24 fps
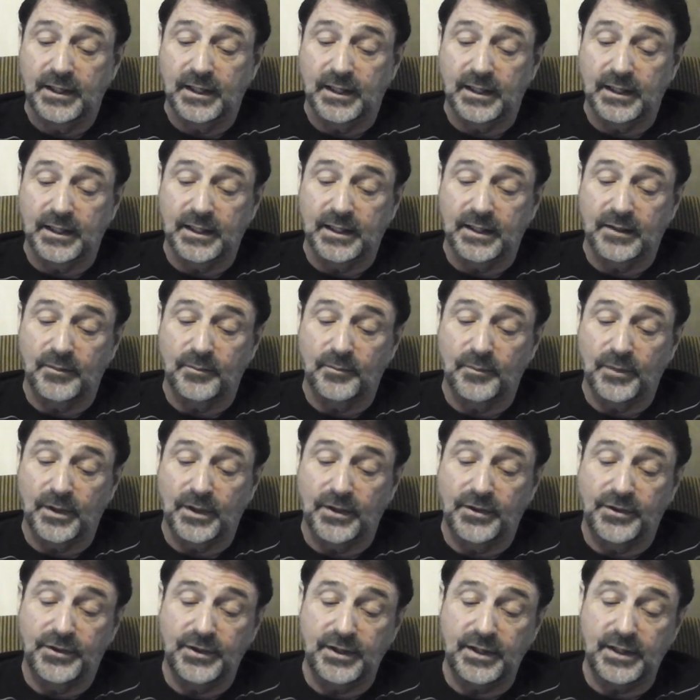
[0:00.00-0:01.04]

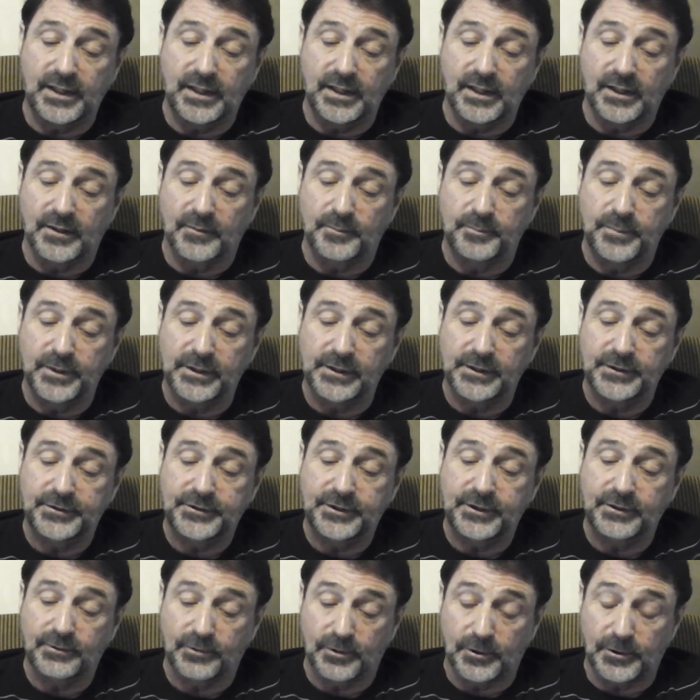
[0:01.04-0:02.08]
the
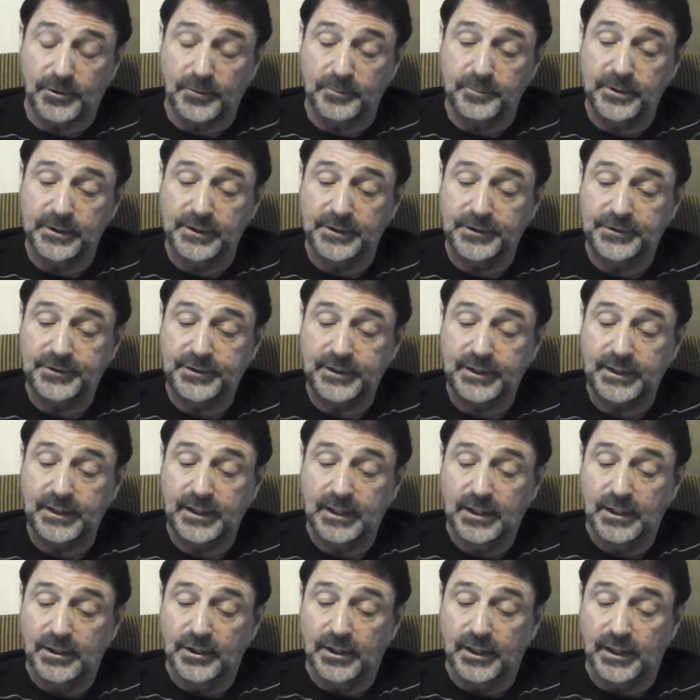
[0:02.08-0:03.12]
ability, or our ability
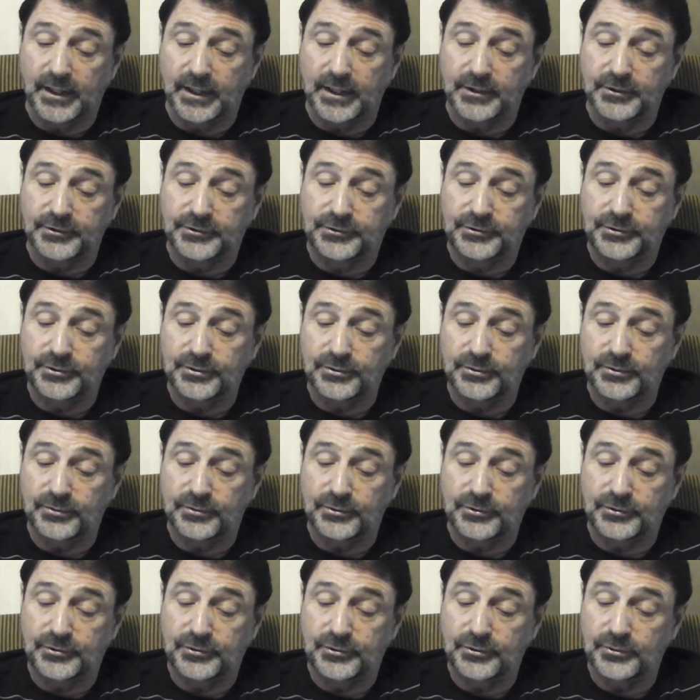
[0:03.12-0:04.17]

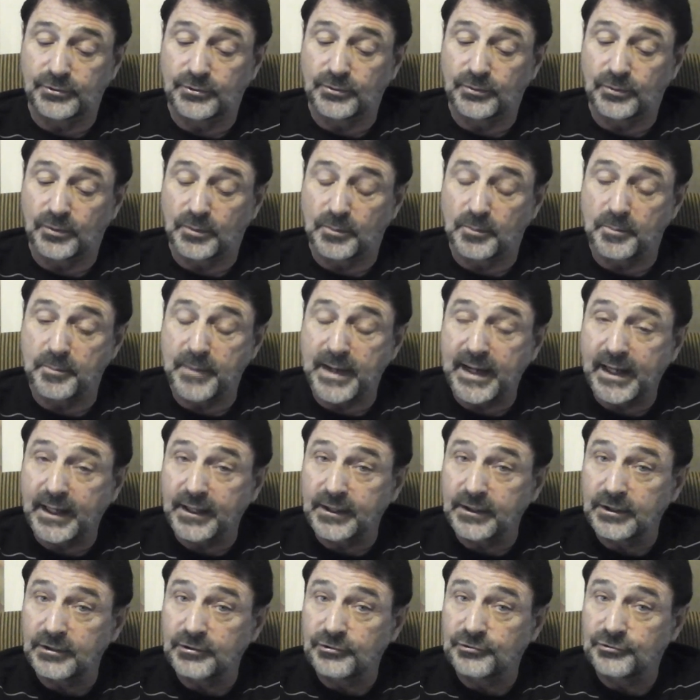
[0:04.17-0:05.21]
to
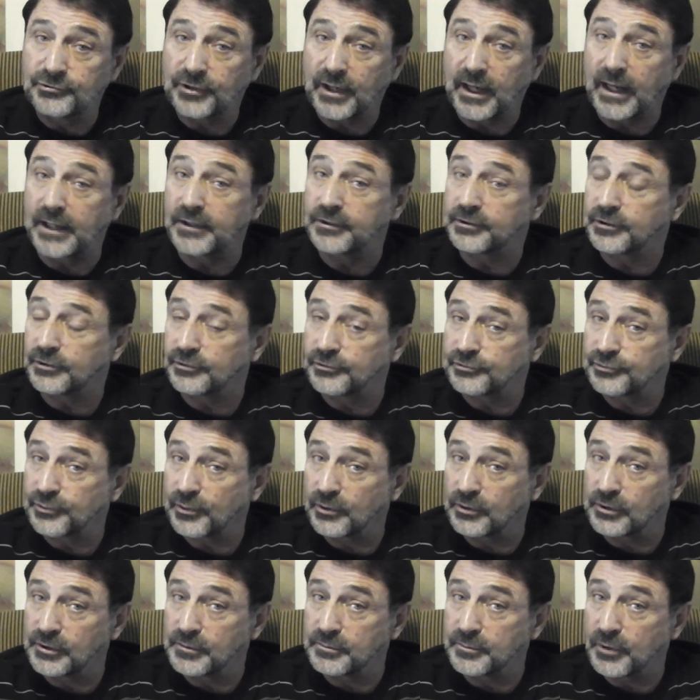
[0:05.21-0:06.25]
manage and
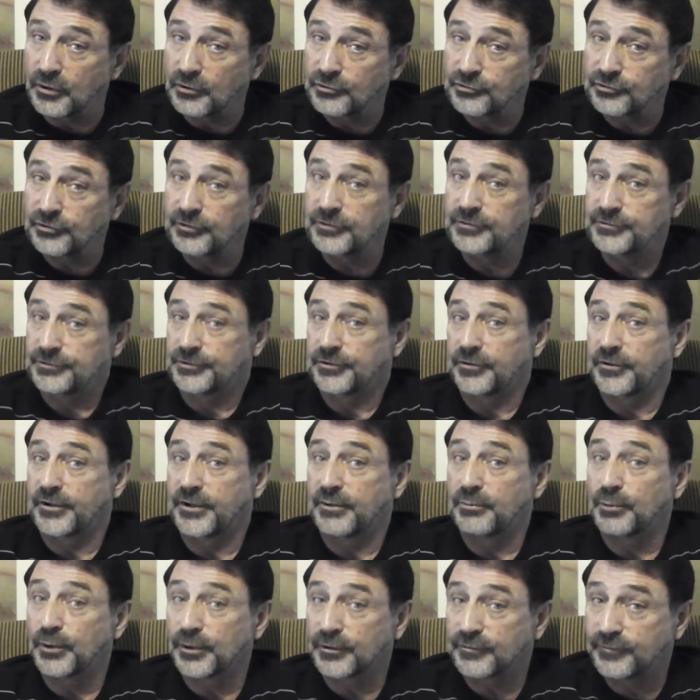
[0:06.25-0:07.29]
control emotions so they
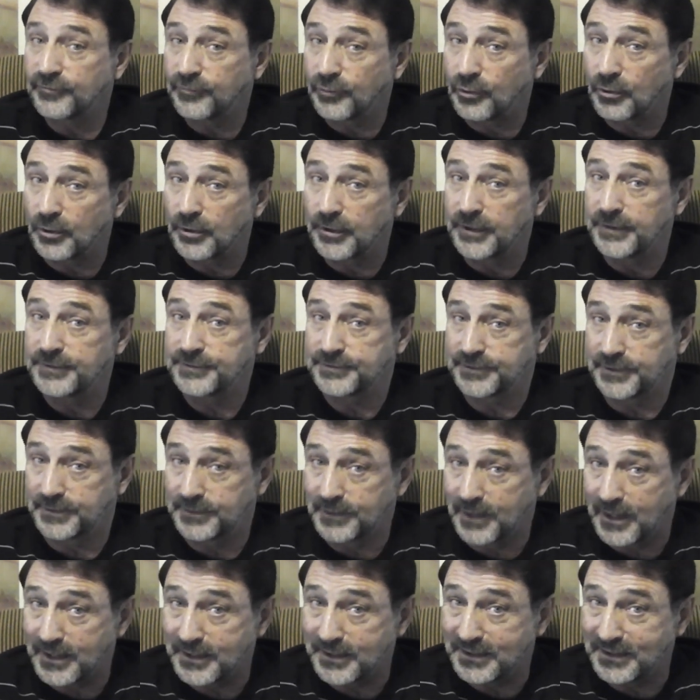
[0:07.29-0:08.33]
work for us and
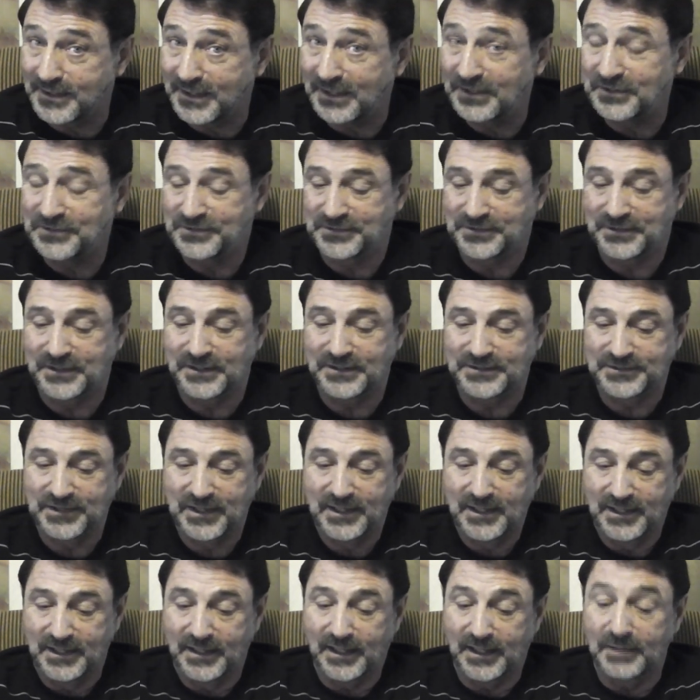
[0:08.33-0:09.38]
not against us
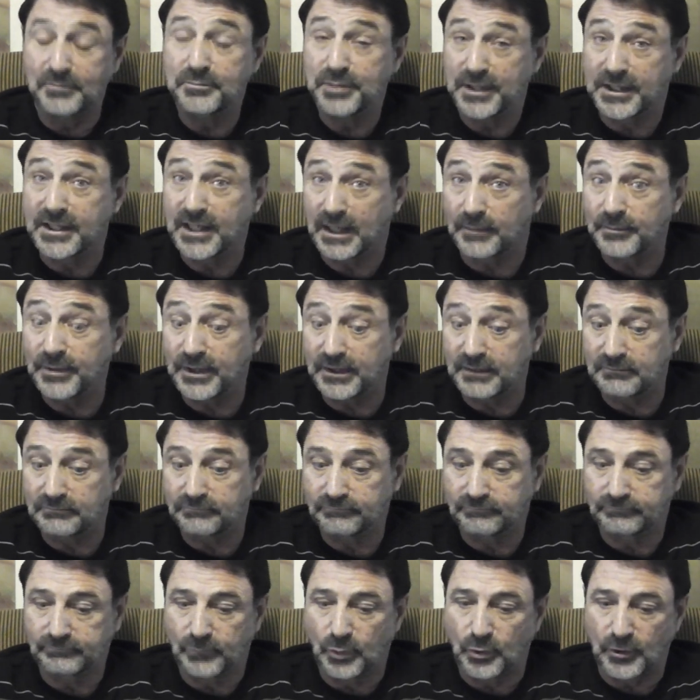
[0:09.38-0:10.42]
in becoming
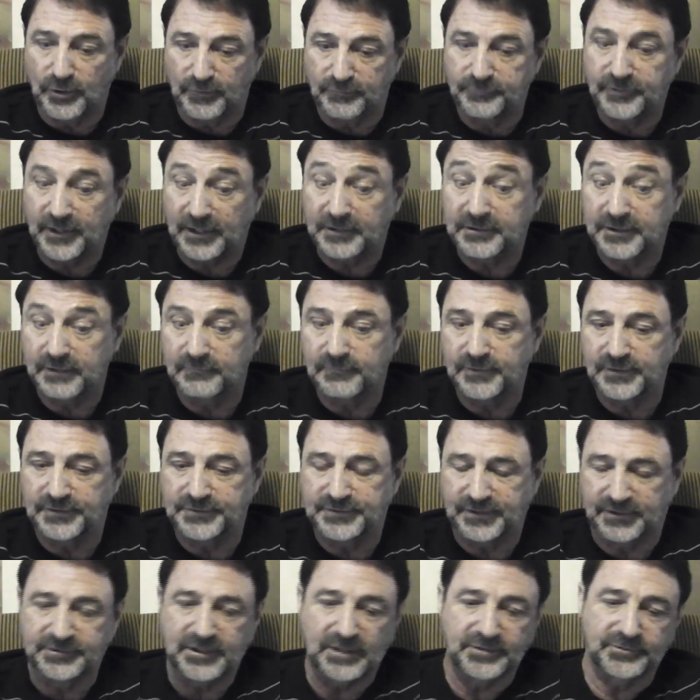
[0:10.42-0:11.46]
more effective and
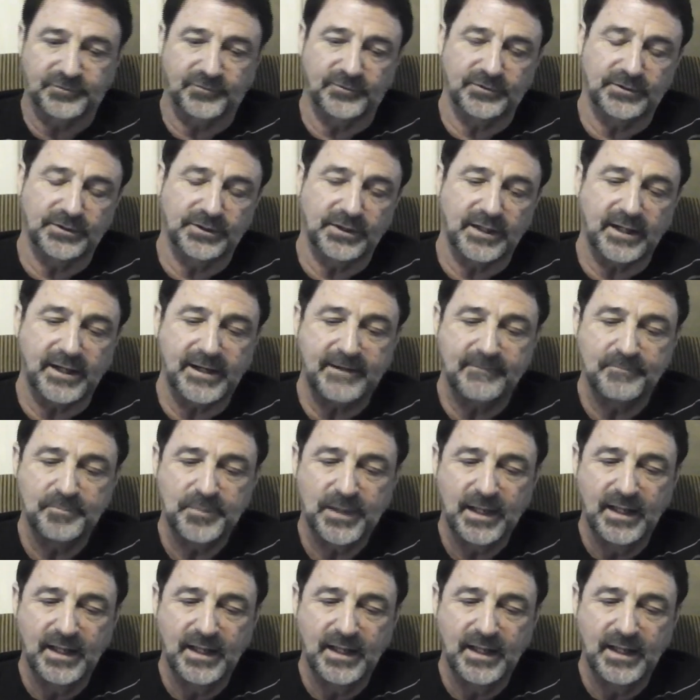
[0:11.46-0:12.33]
successful in life.